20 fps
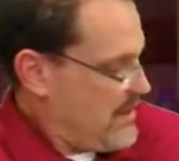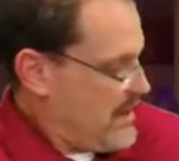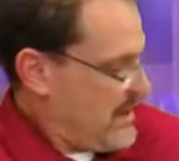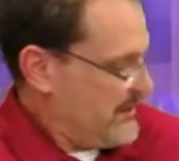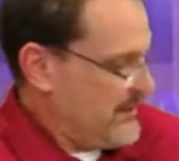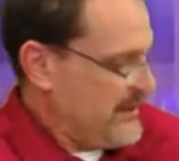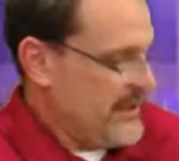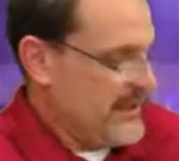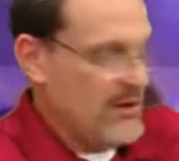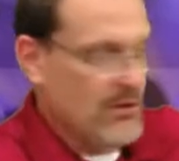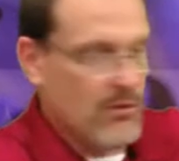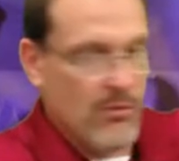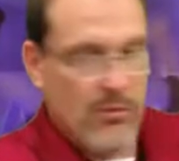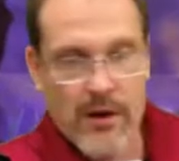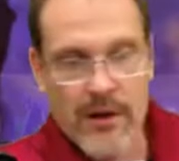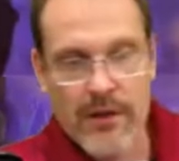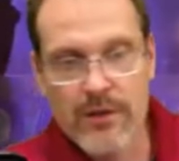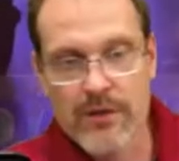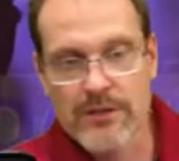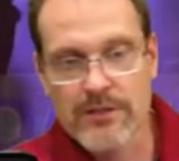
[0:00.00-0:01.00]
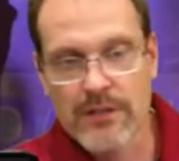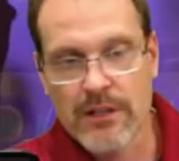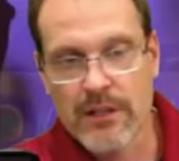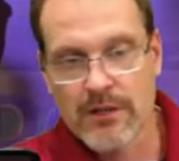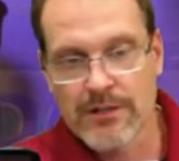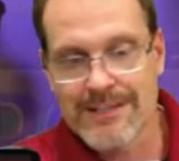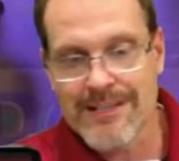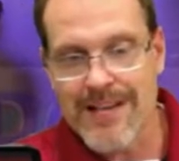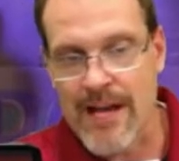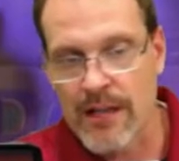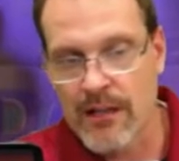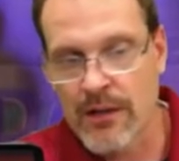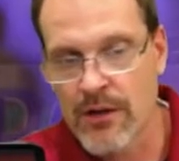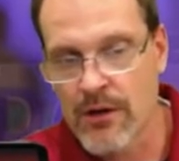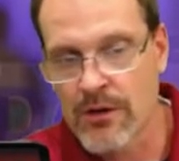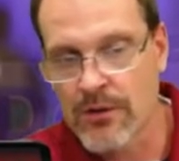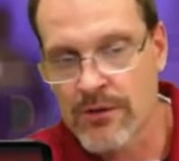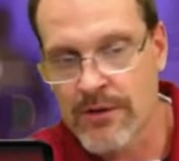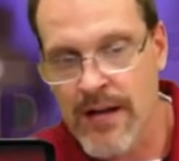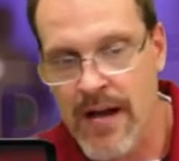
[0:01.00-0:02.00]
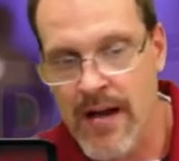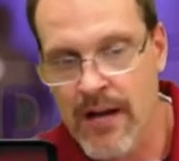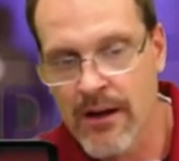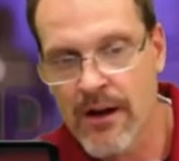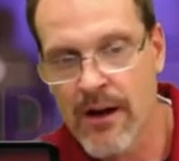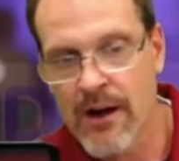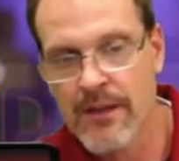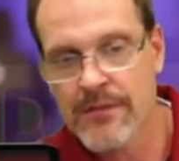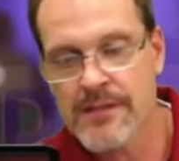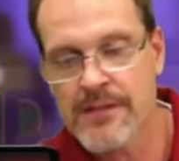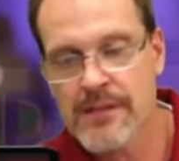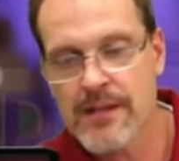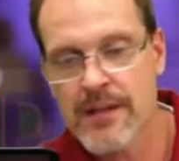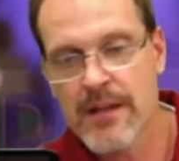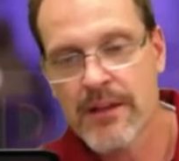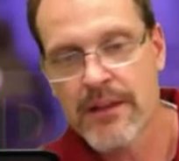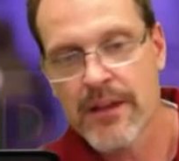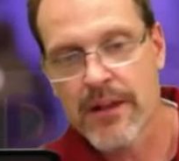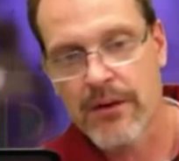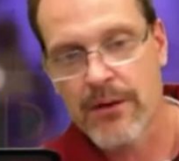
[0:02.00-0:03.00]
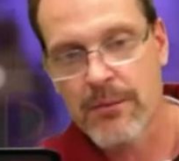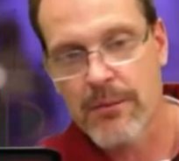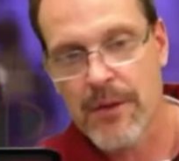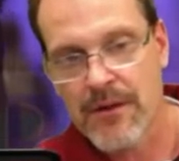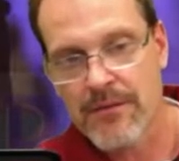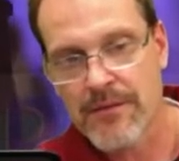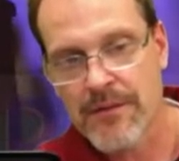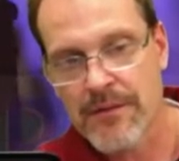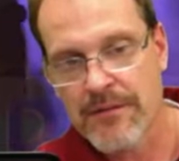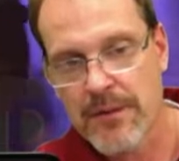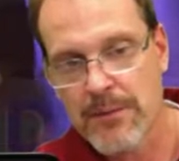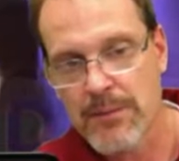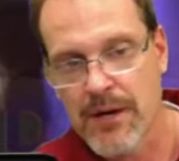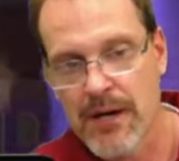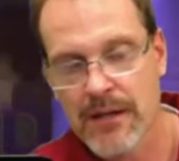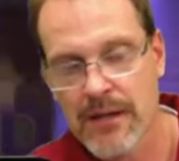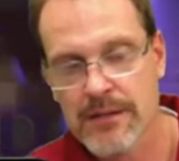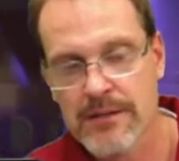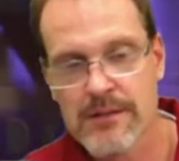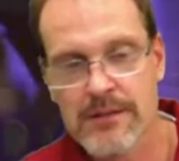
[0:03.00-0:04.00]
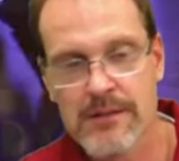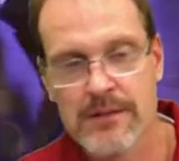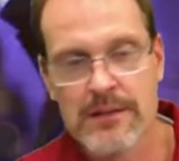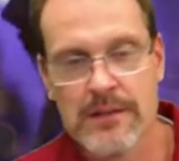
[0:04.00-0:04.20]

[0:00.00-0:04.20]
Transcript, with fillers: getting one of those little Tello knockoffs that are about fifty bucks.